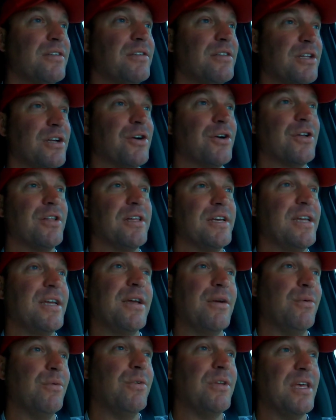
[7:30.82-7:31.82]

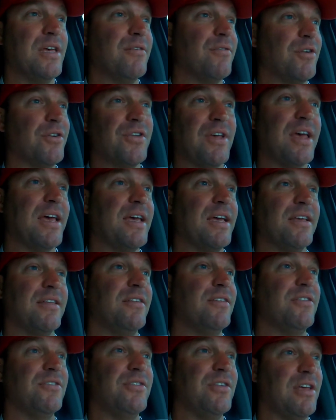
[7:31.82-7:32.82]
literally give or take,
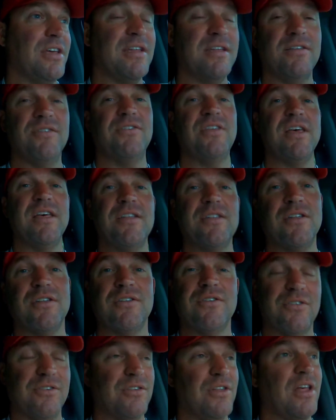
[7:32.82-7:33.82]
let's say 10 to
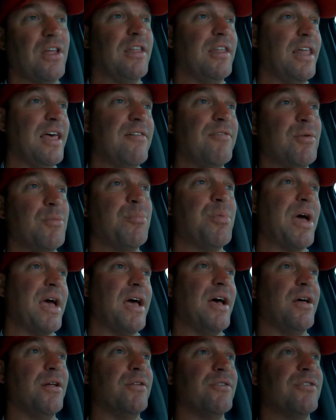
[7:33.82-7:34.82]
11
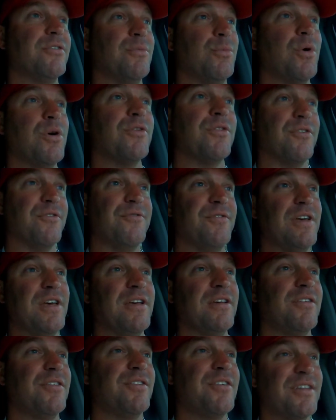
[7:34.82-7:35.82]
pounds worth of
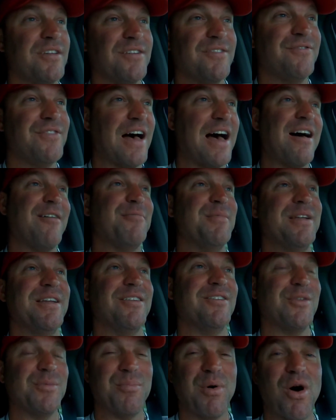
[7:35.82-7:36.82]
fish, five
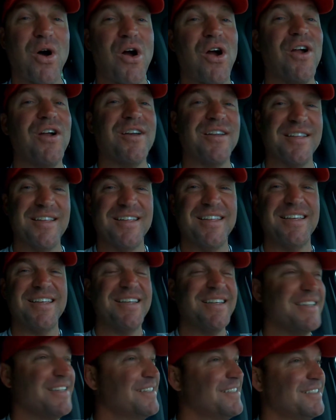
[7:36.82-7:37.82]
minutes apart.
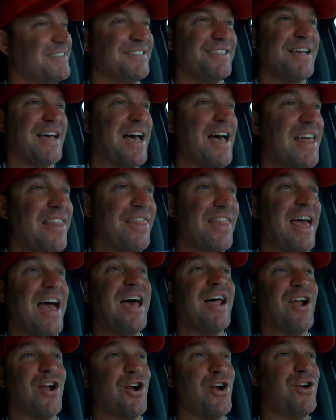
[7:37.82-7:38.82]

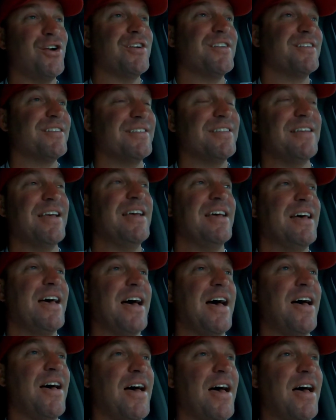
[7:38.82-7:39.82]
That hurt.
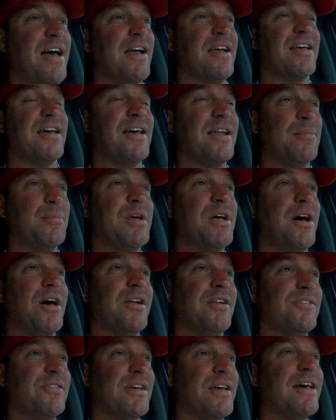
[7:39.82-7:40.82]
I, I gotta be
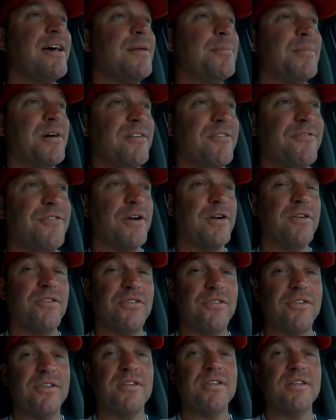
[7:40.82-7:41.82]
honest, I had my
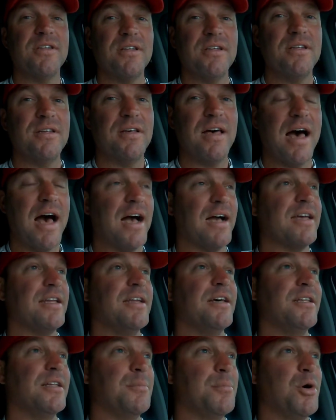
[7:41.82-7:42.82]
first
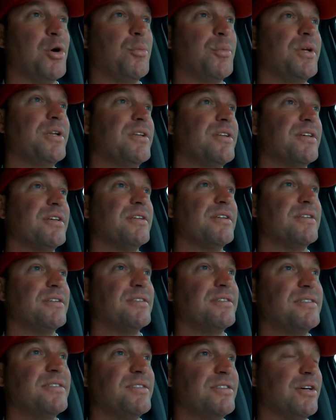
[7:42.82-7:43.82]
Iaconelli
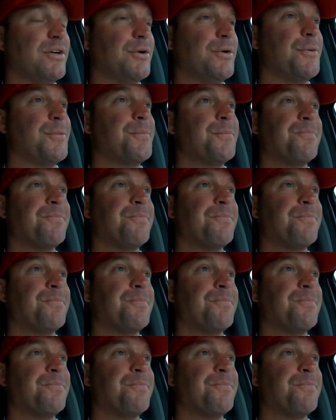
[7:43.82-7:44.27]
moment. So